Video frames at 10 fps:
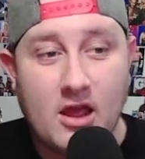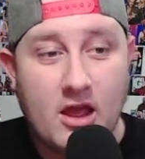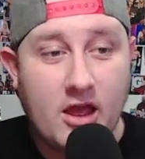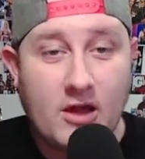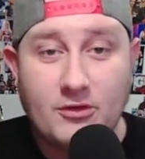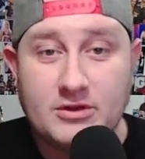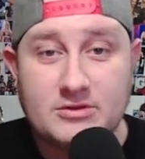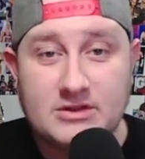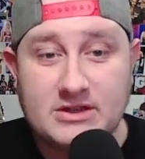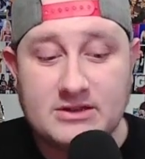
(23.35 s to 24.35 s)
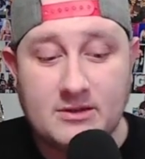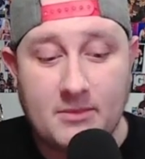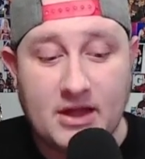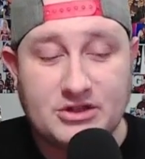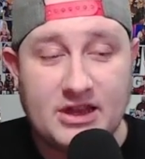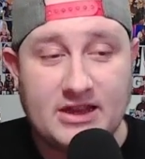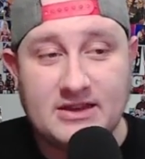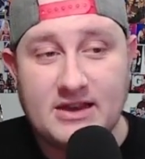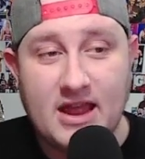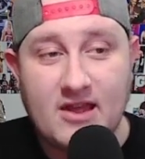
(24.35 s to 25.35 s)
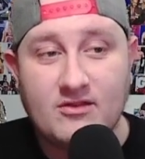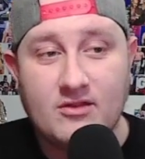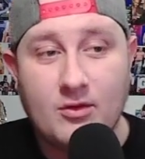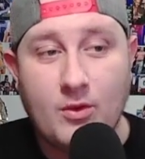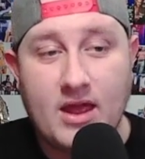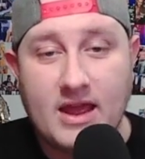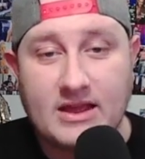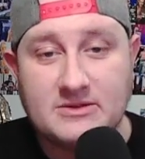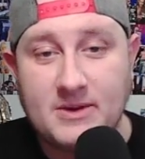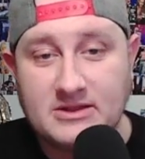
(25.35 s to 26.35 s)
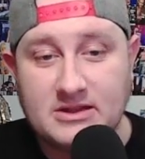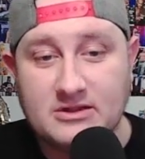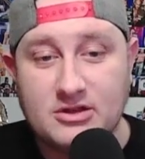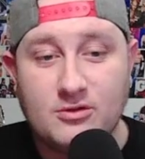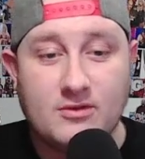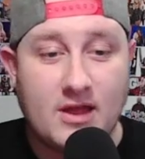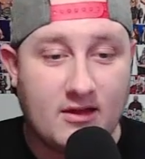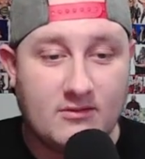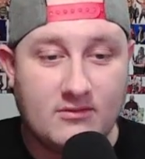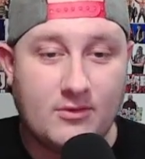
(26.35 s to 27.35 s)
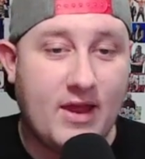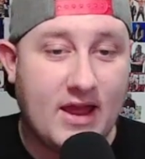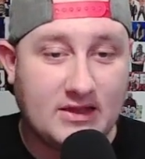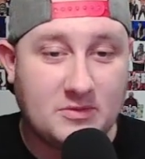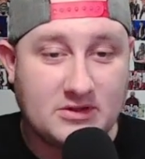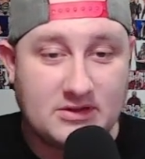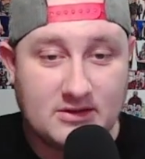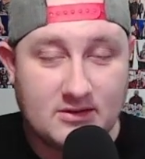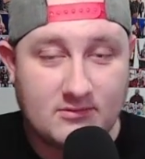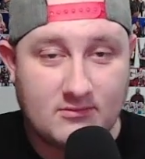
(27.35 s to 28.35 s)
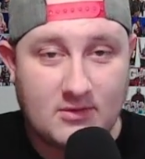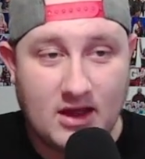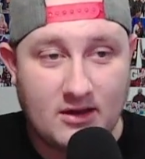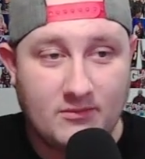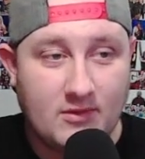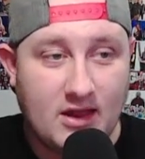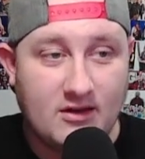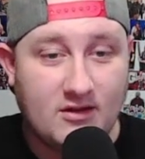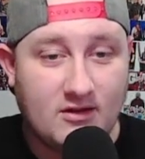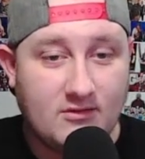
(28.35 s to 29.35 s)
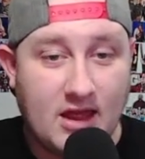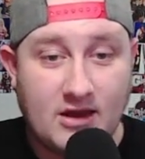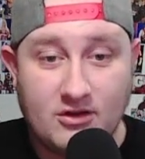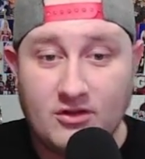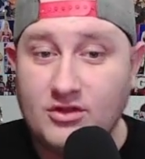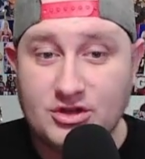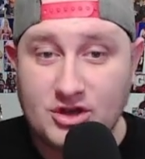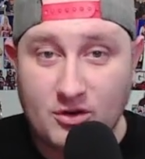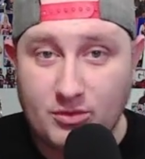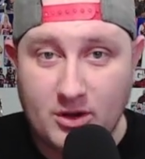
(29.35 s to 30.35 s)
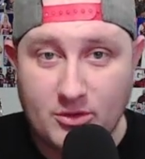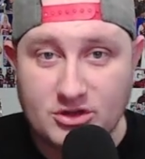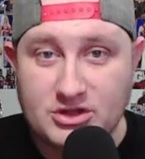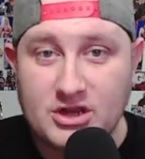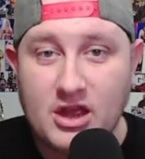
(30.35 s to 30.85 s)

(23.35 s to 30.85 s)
I thought this was a decent match. It didn't end the way I expected it to, the way I expected kind of ended the show pretty much.